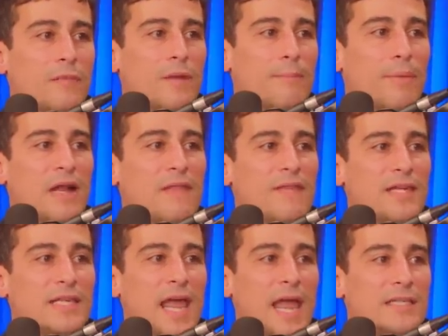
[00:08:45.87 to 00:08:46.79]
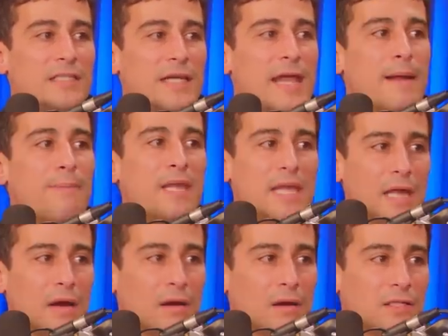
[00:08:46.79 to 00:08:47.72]
But in this case, it
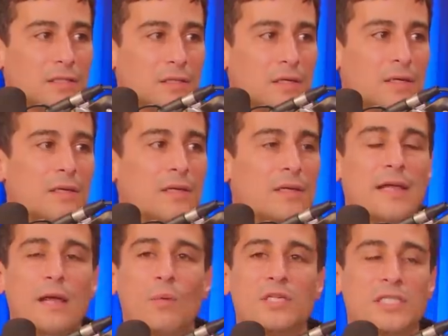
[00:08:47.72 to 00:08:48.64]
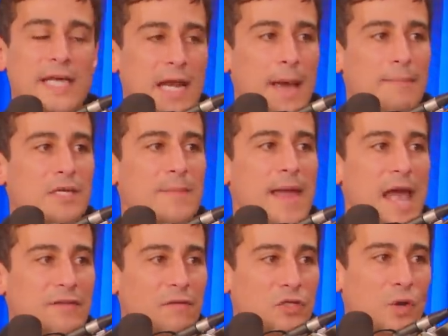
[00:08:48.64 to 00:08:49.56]
appears it was set up to be
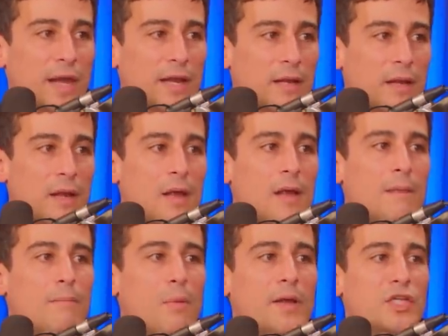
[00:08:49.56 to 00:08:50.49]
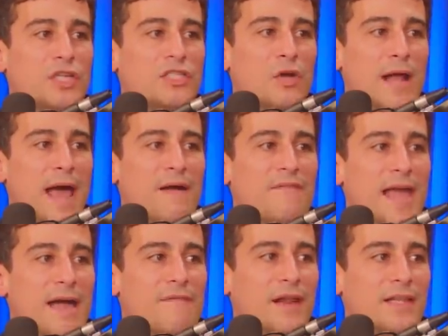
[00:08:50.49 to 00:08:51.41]
exfiltrated, but we just don't have
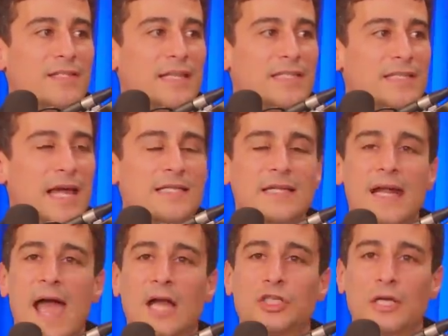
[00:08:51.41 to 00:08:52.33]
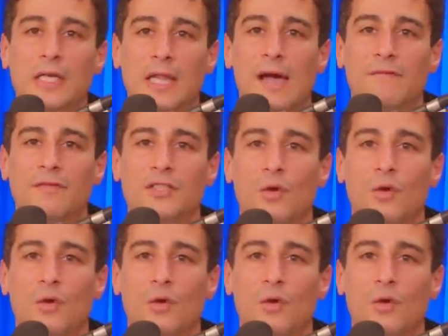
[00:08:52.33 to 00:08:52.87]
the evidence that says it actually left.